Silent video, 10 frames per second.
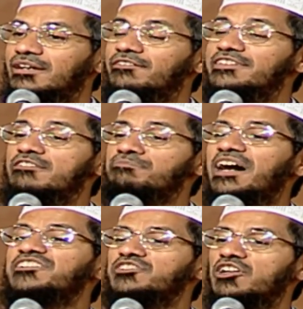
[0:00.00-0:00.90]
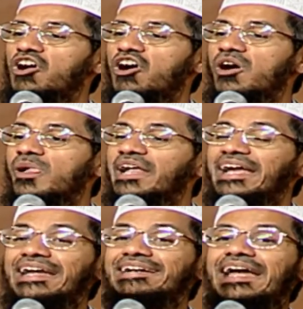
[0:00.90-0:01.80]
which has passed a law
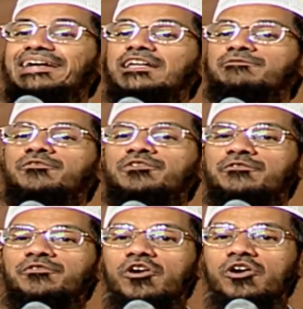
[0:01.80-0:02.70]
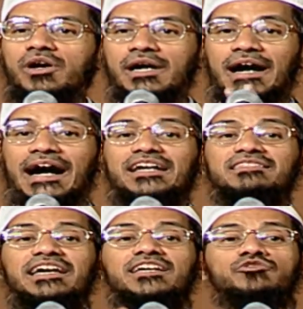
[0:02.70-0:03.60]
in 1954 under
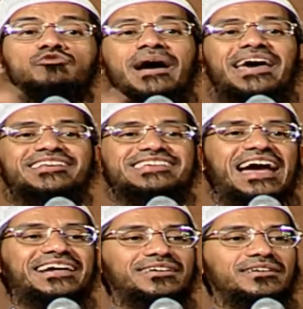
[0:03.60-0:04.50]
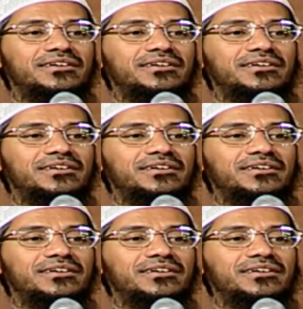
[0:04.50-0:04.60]
the Hindu Marriage Act,